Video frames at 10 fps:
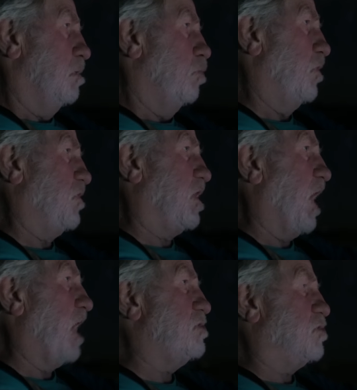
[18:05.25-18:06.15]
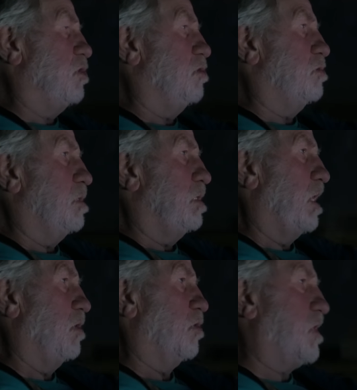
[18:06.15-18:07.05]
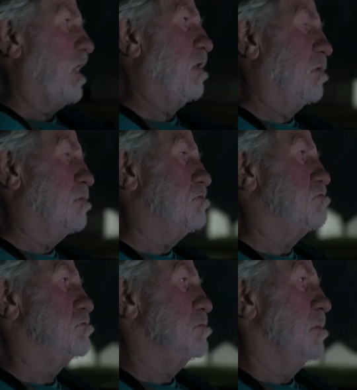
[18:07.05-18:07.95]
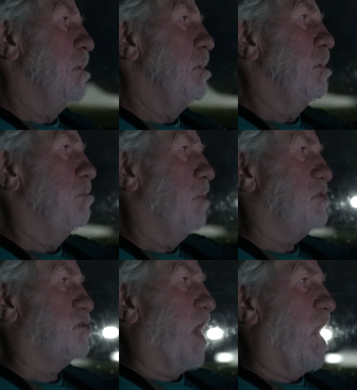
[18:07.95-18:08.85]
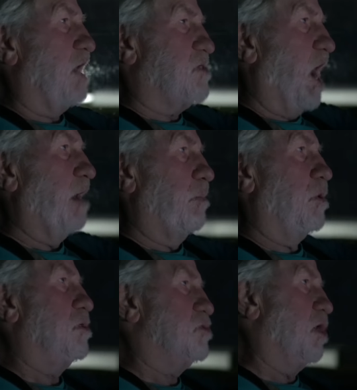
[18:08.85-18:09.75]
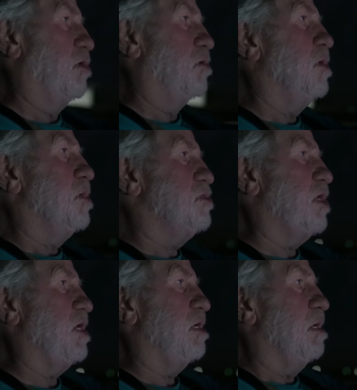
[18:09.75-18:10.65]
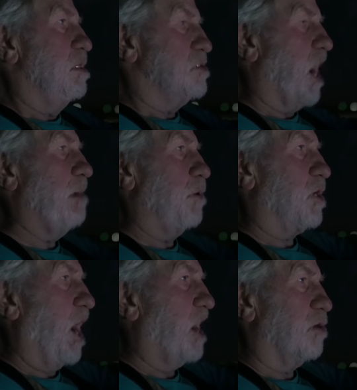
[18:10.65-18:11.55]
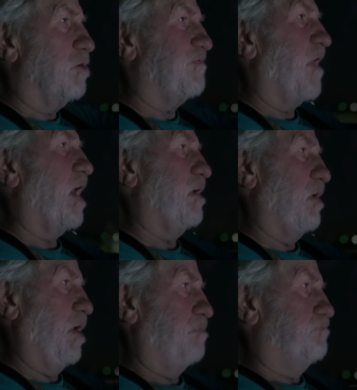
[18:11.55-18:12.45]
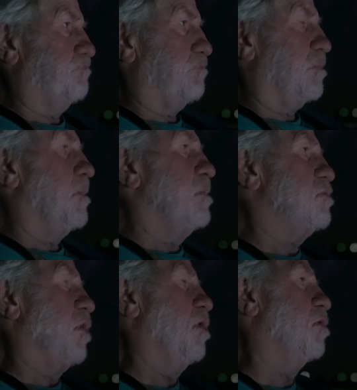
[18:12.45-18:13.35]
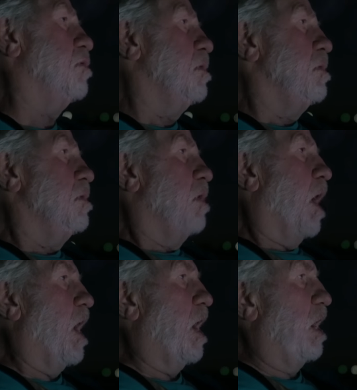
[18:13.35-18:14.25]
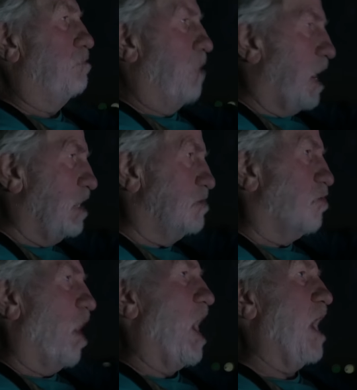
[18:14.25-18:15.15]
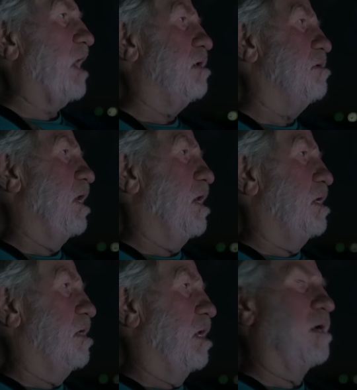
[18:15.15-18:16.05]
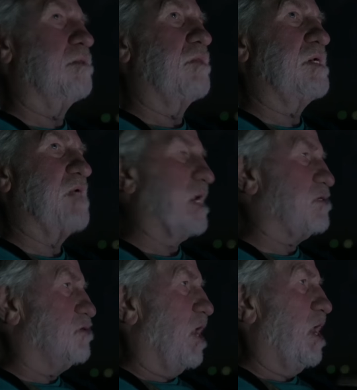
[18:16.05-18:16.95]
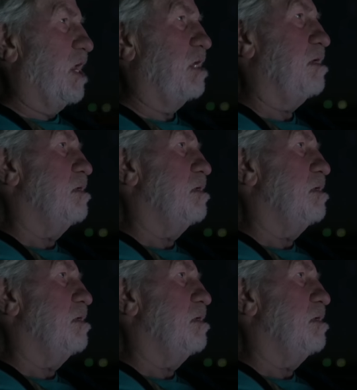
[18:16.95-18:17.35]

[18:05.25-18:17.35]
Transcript: with a cage coon in her kennel beside Timer. So she Timer got her fired up. Right. So I made a drag, and uh, the next day,